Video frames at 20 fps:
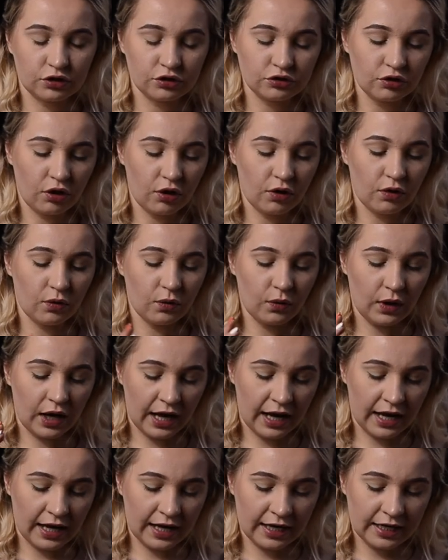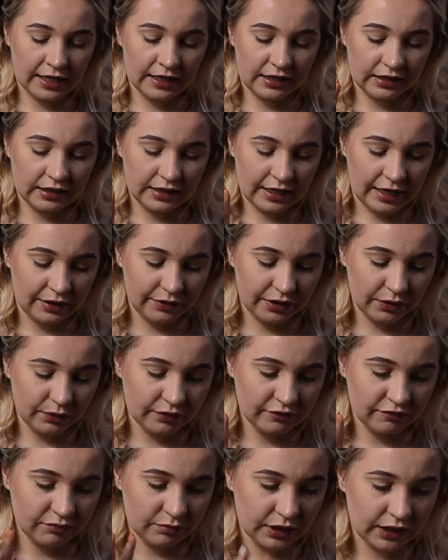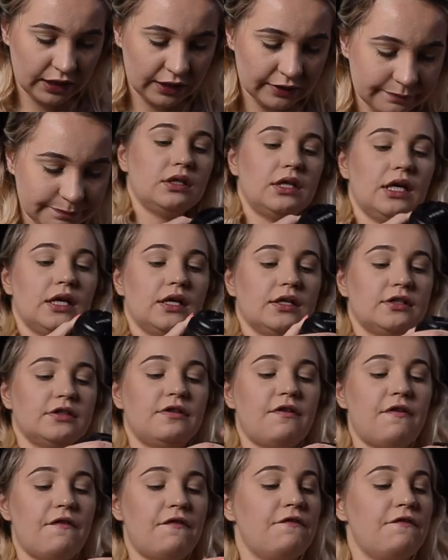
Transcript: So I carry with me this